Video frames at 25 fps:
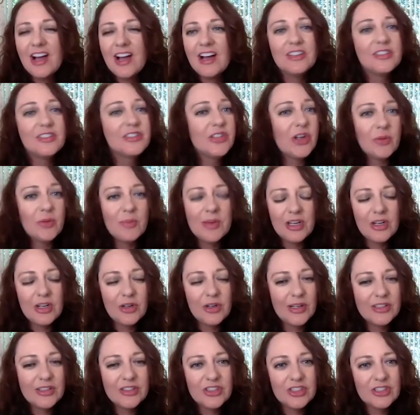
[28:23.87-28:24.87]
so many
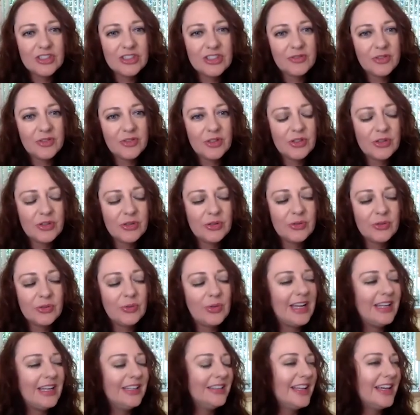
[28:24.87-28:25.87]
questions for you,
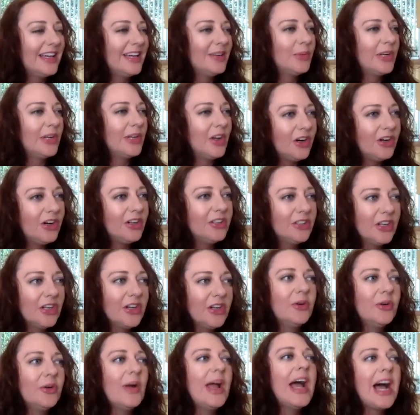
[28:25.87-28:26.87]
and that we all
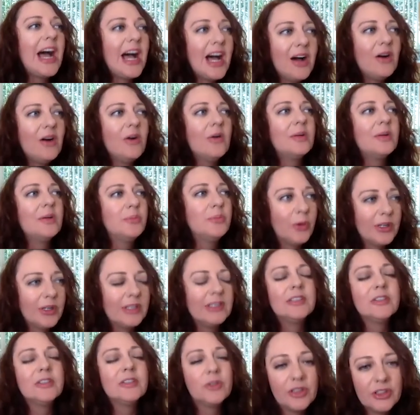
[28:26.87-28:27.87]
know how important
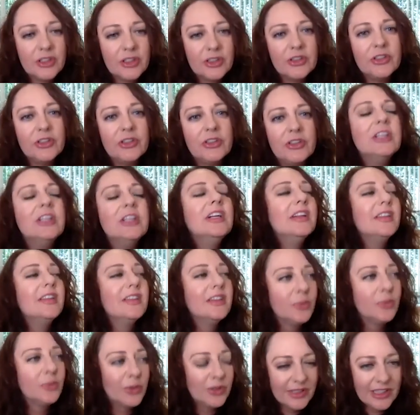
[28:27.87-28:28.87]
and critical
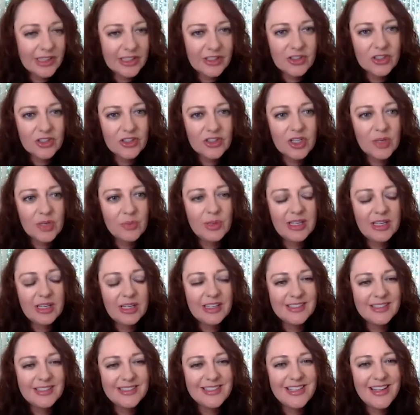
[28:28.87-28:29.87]
the relationship
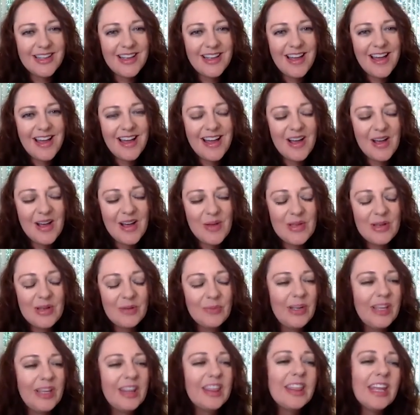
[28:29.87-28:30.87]
is. And
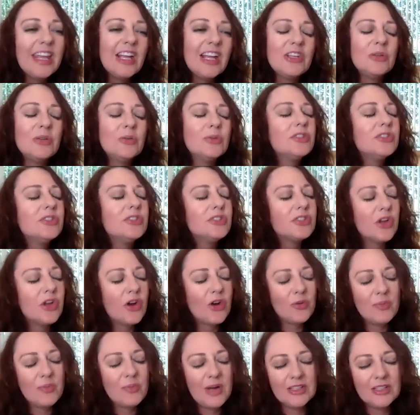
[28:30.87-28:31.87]
we thank you
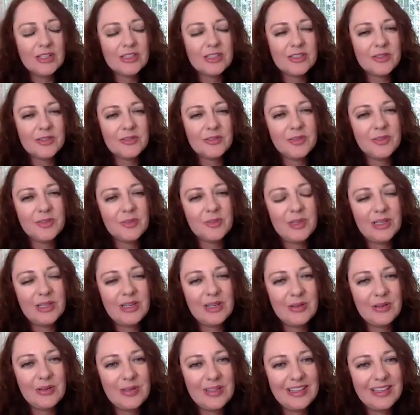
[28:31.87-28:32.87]
so much for
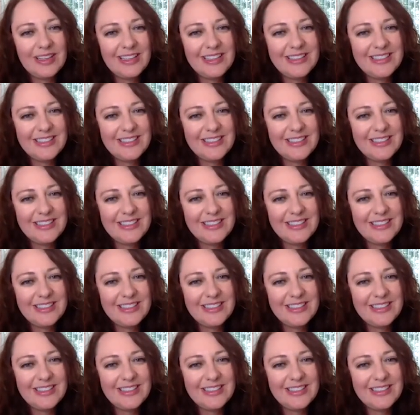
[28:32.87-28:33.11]
being with us.